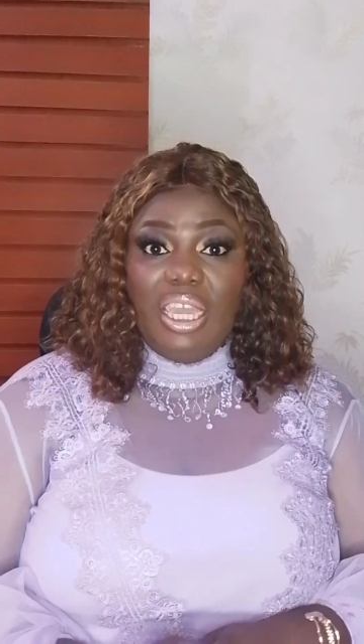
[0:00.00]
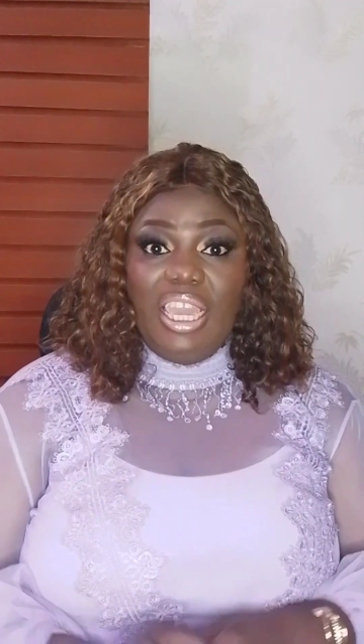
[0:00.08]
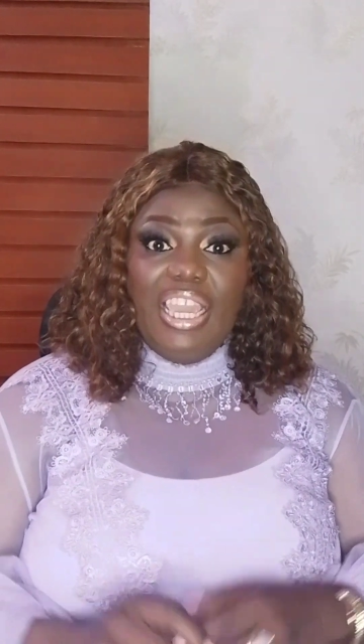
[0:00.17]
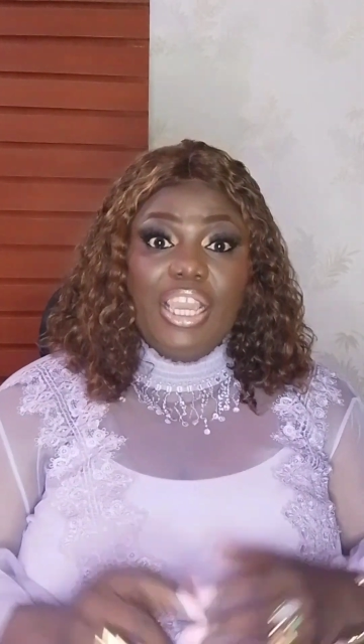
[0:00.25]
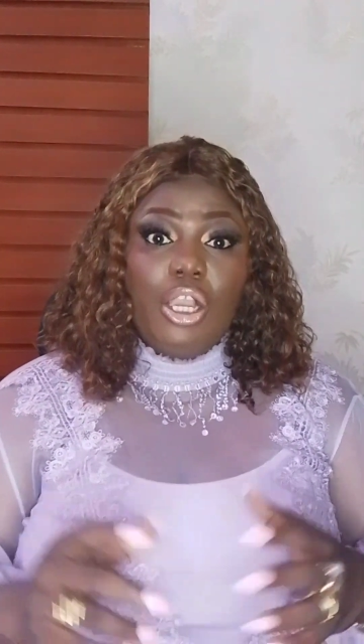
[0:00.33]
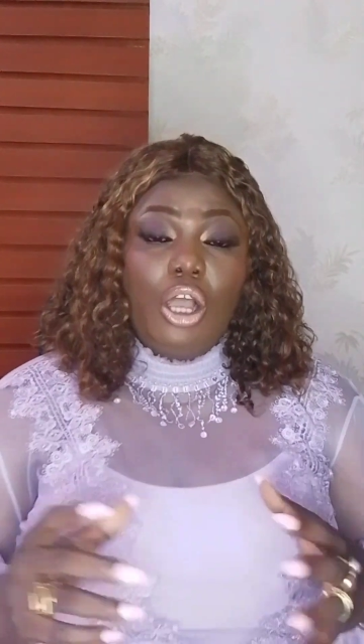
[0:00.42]

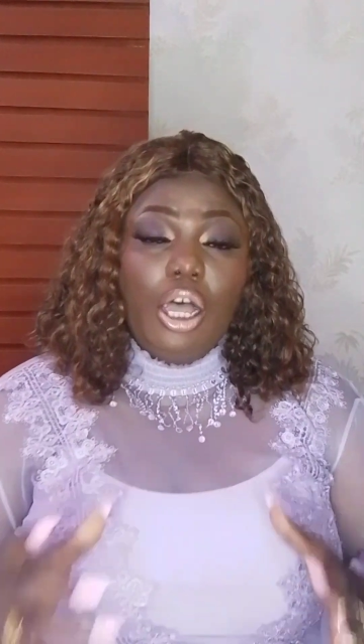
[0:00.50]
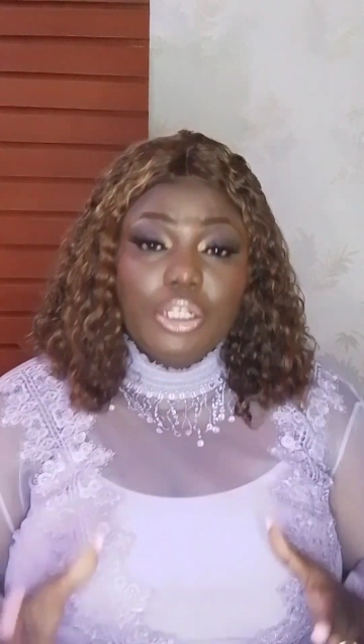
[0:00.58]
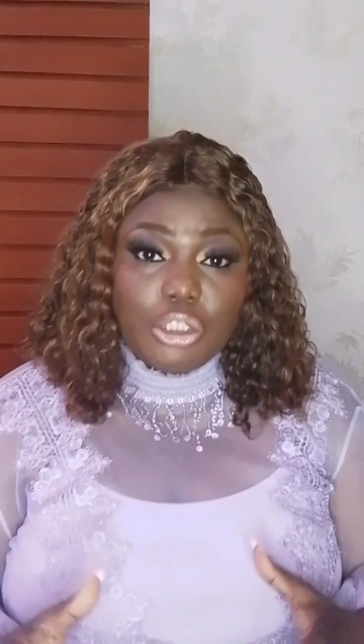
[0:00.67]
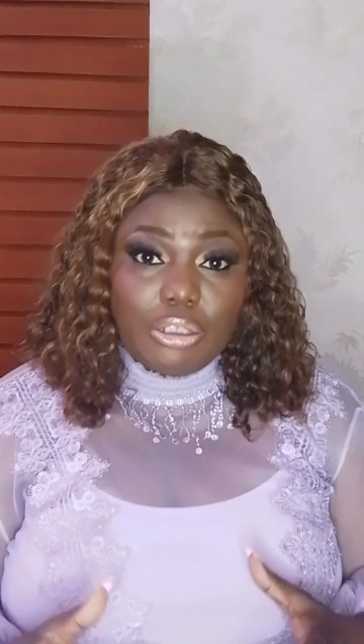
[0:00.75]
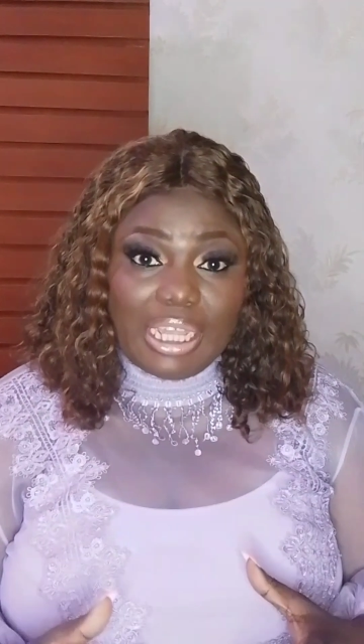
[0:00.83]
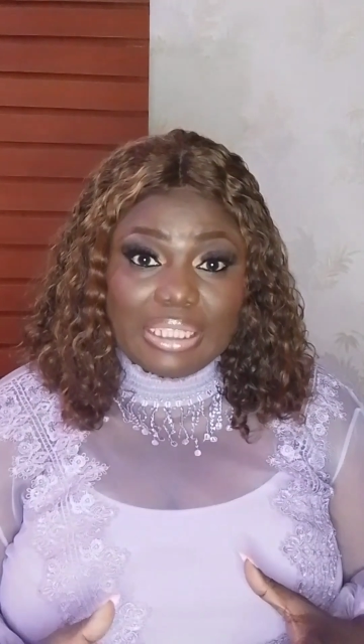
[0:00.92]
In
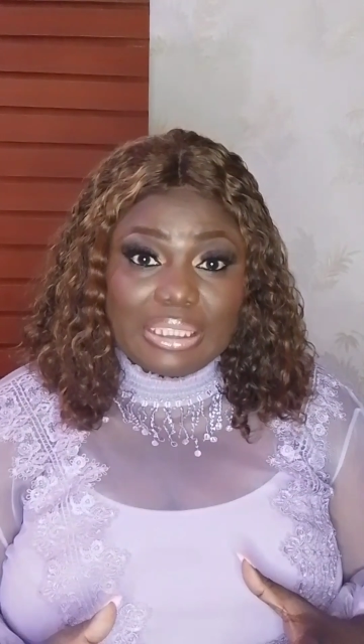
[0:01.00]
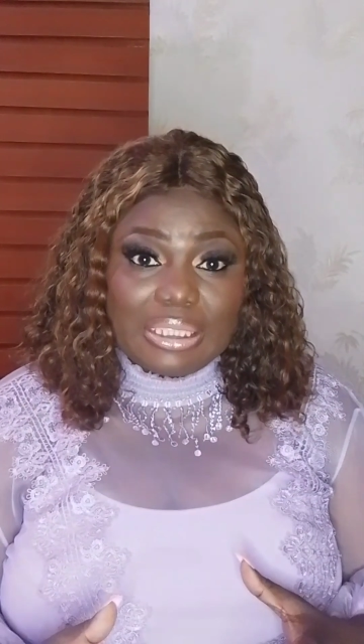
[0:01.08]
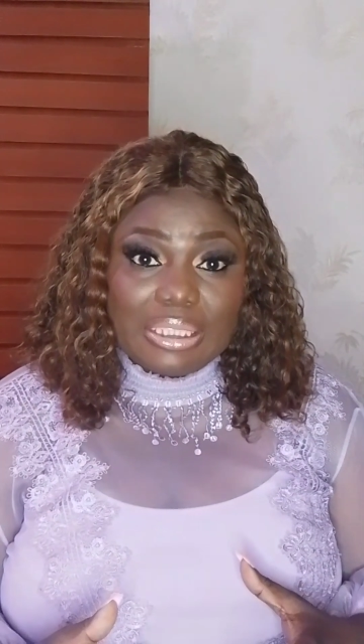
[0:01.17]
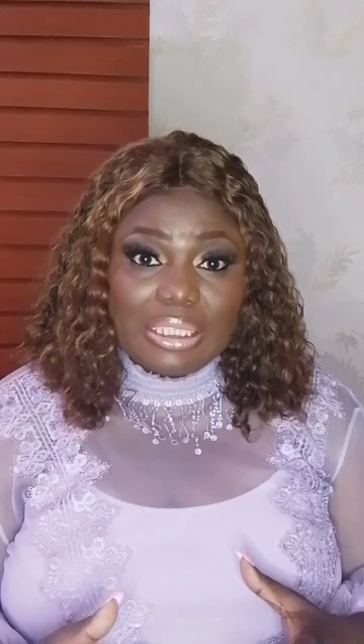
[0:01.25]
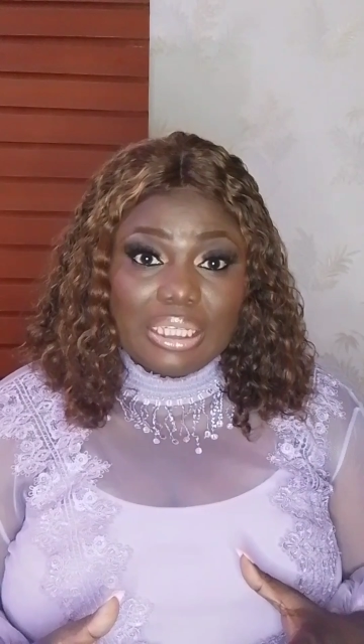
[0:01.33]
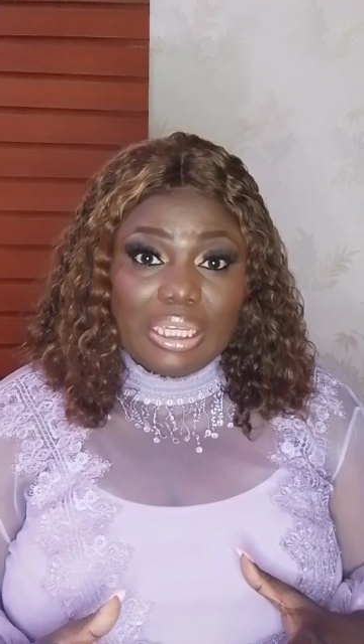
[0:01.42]

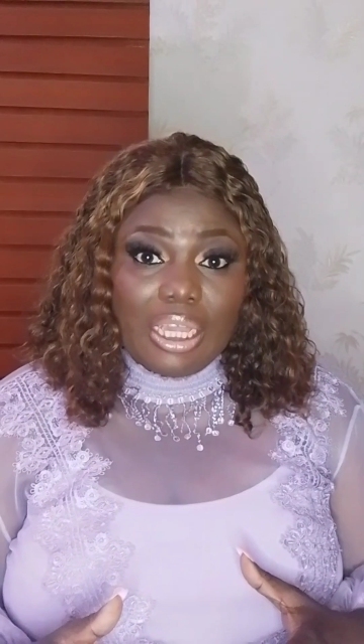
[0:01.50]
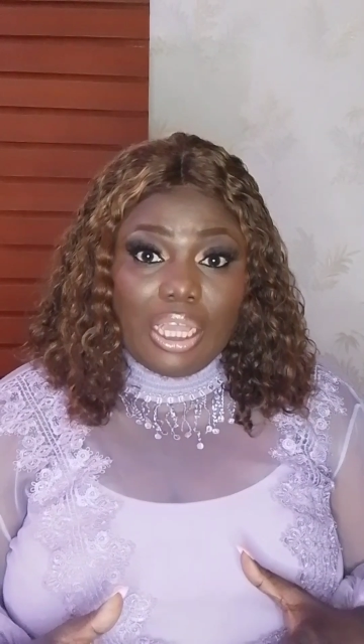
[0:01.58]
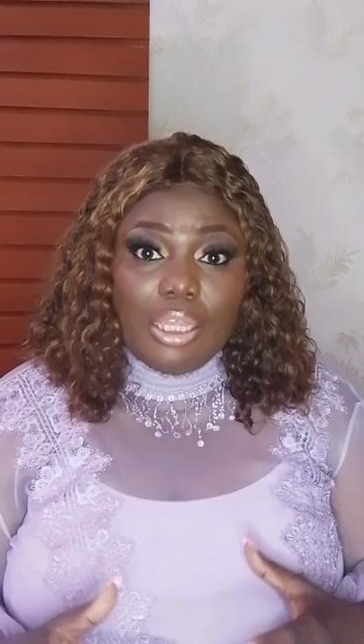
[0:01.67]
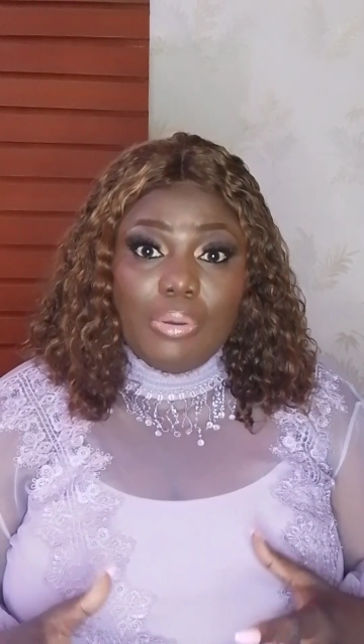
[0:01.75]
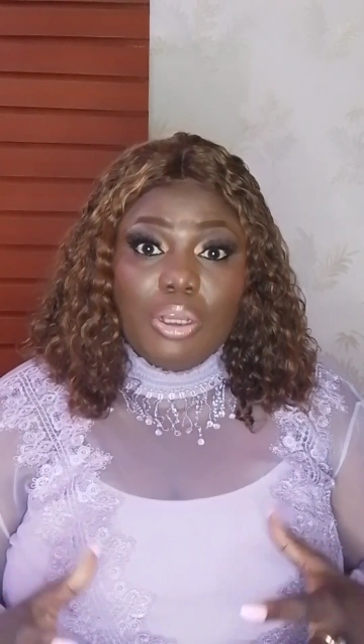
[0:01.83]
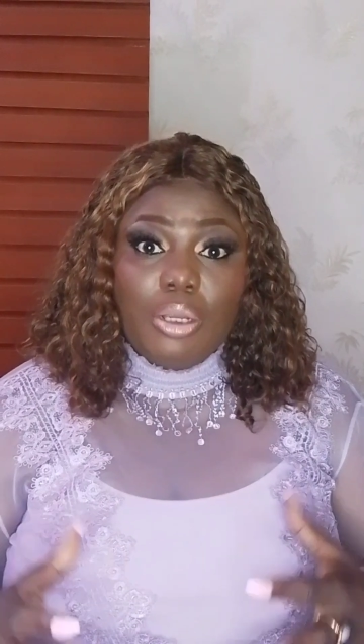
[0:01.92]
contrast,
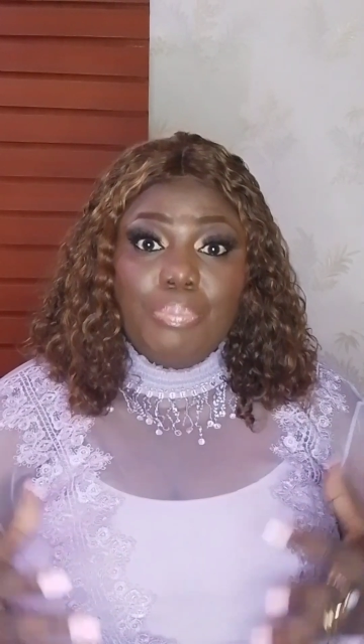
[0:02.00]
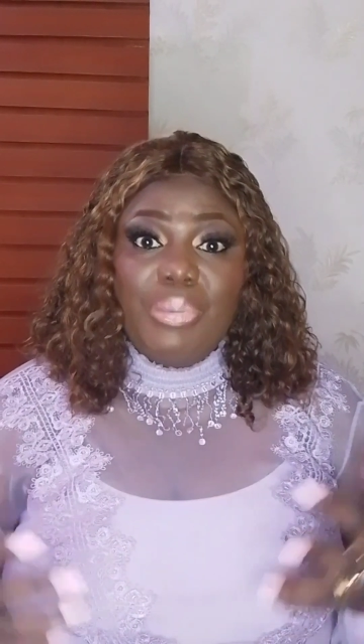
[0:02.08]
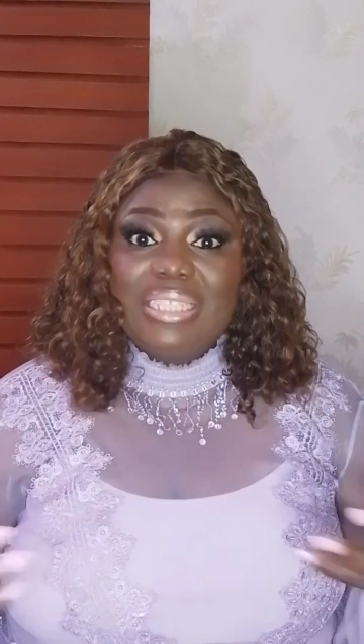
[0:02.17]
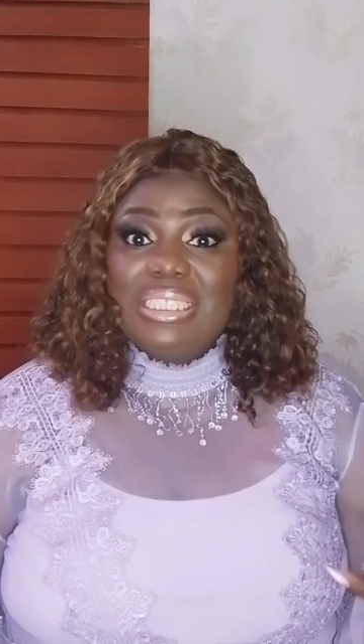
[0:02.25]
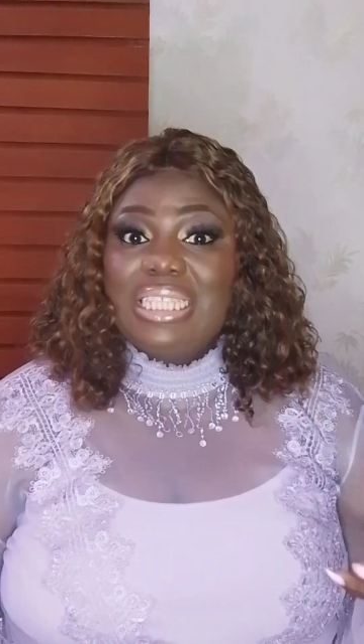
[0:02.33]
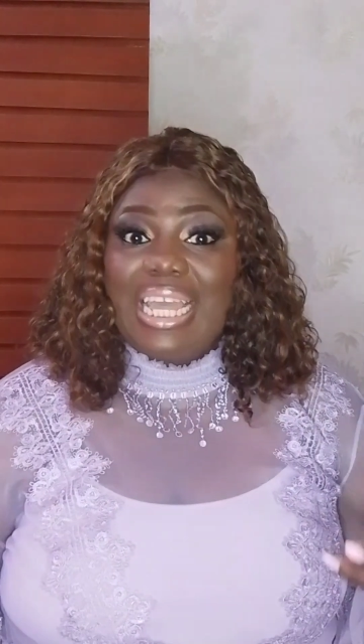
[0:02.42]
places